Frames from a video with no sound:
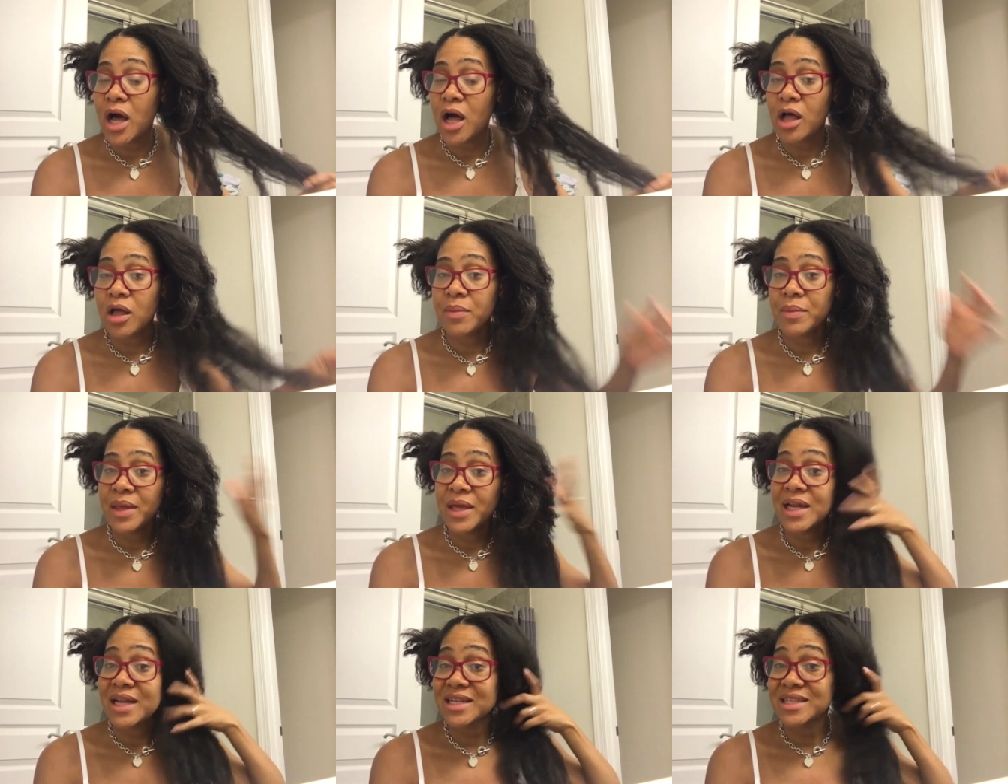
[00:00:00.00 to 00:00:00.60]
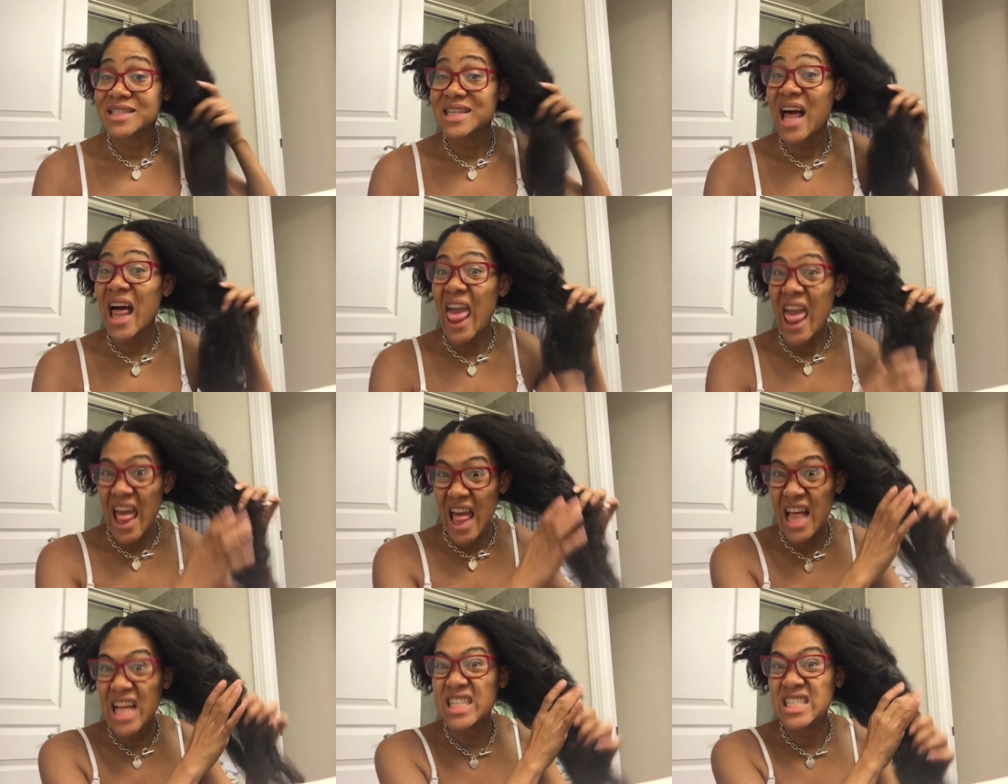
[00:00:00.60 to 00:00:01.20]
Um, it is
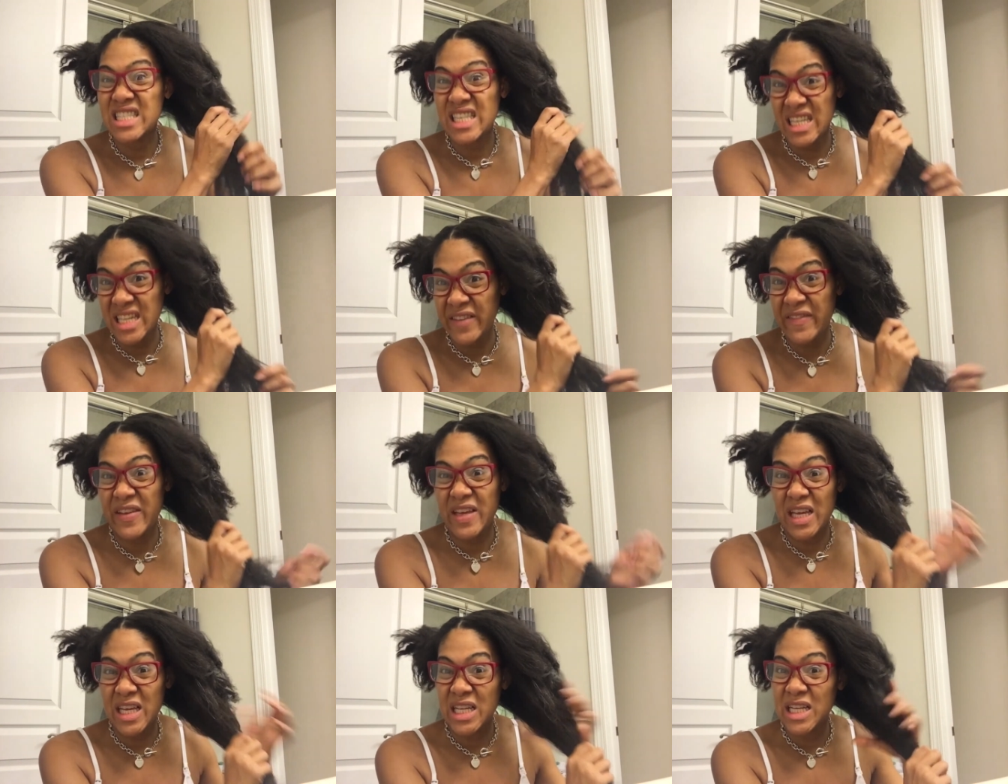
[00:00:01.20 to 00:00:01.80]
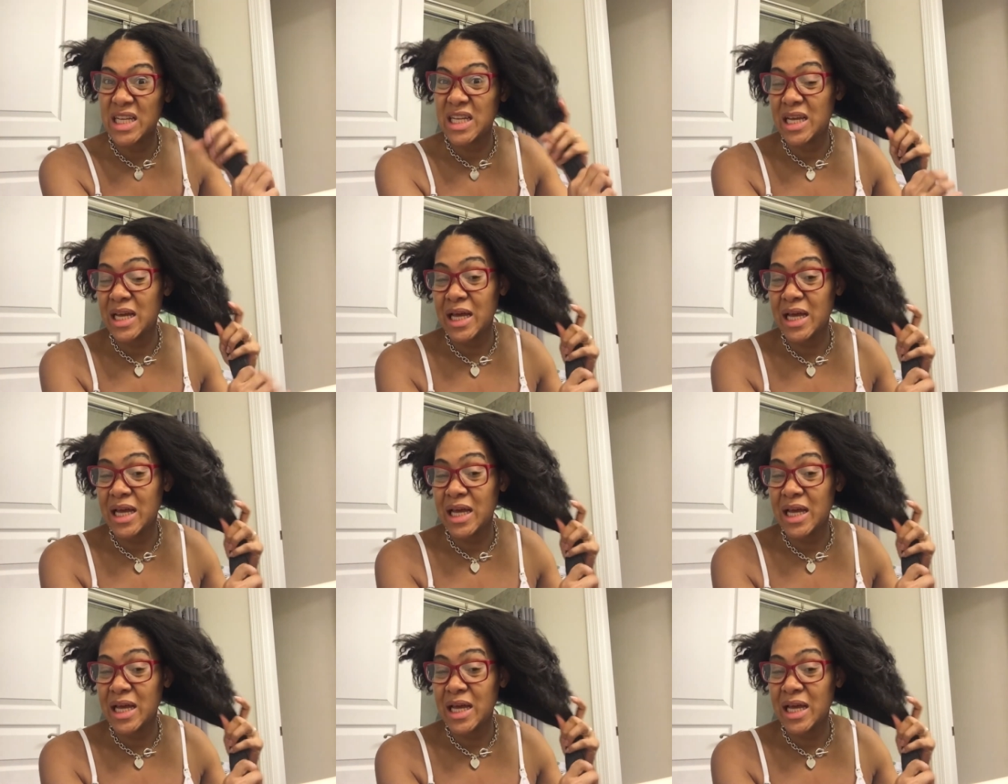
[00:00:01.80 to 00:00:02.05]
significant.